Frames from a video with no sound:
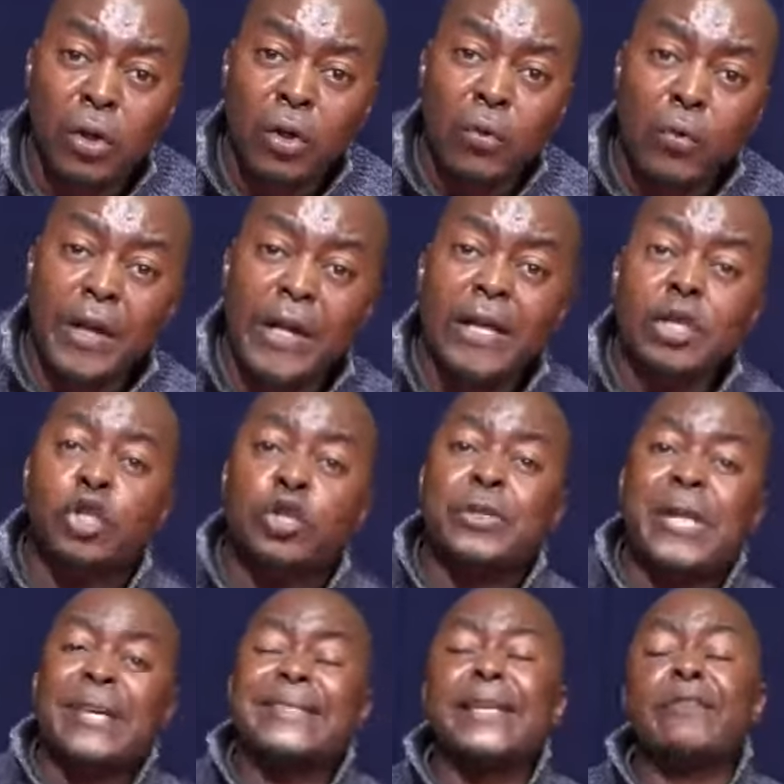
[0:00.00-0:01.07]
We need to
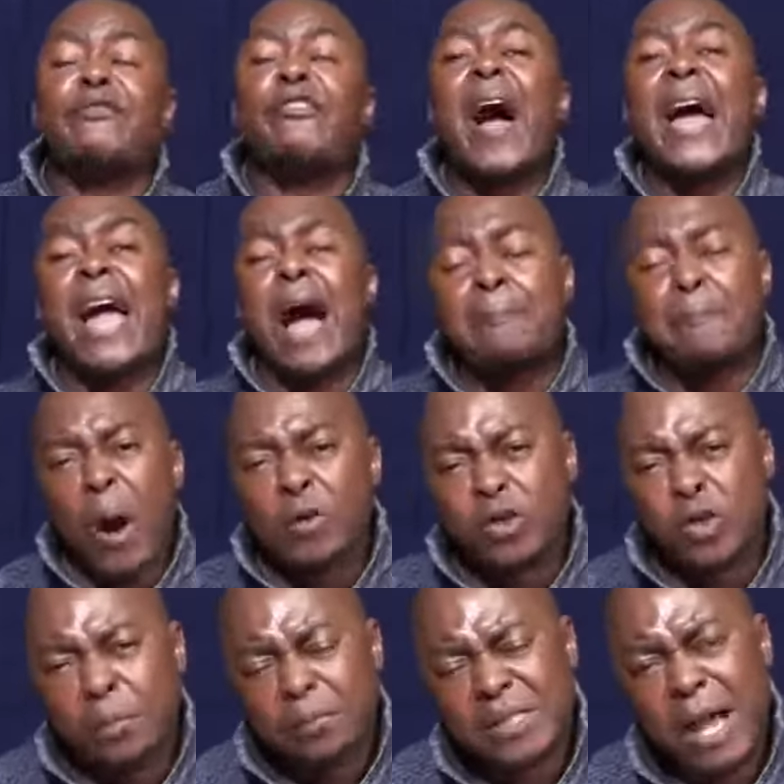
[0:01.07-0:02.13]
testify about
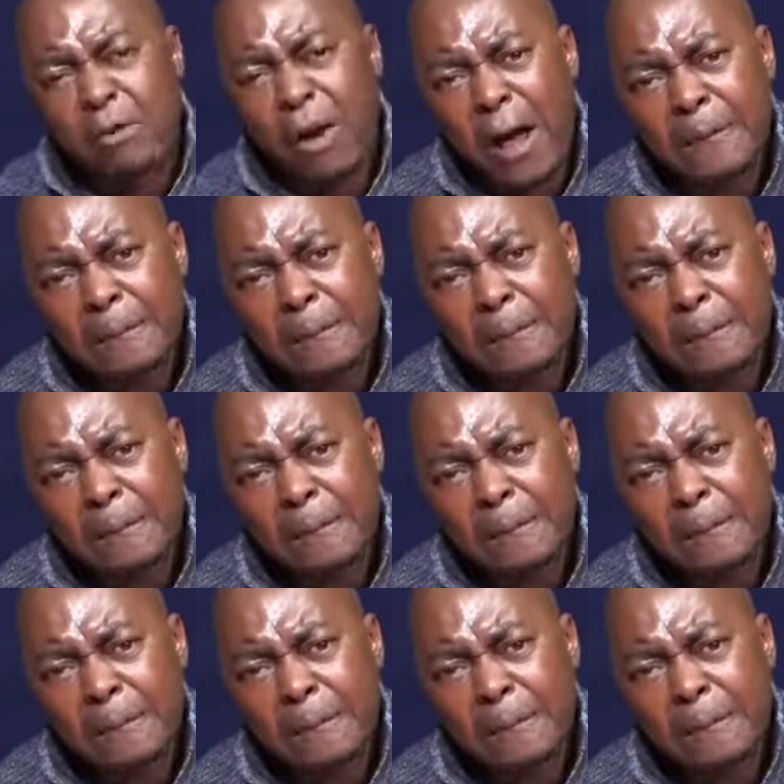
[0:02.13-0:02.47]
you, Mzalwane.